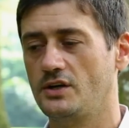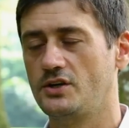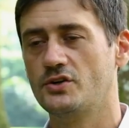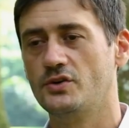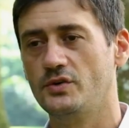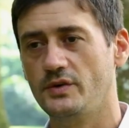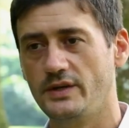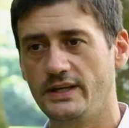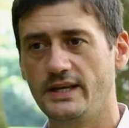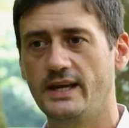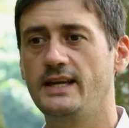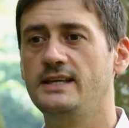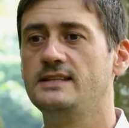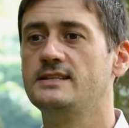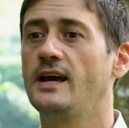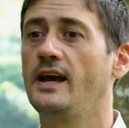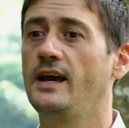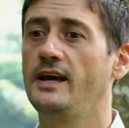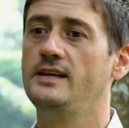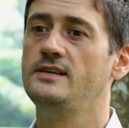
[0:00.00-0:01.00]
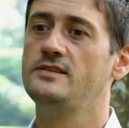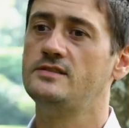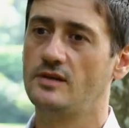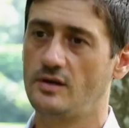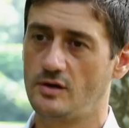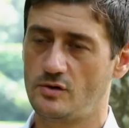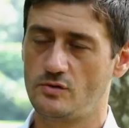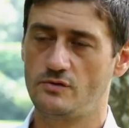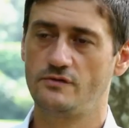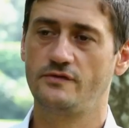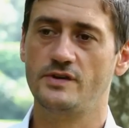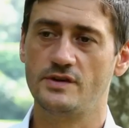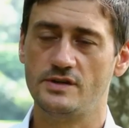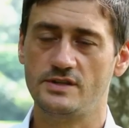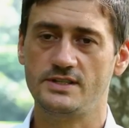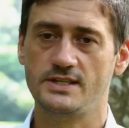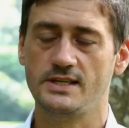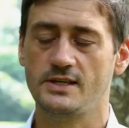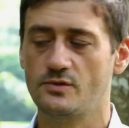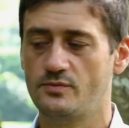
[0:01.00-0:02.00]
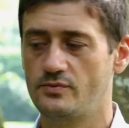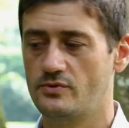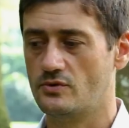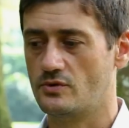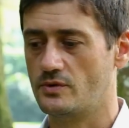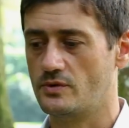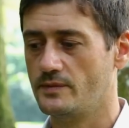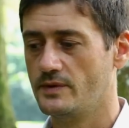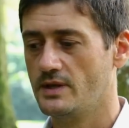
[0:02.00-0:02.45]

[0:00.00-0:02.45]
create haze over Singapore,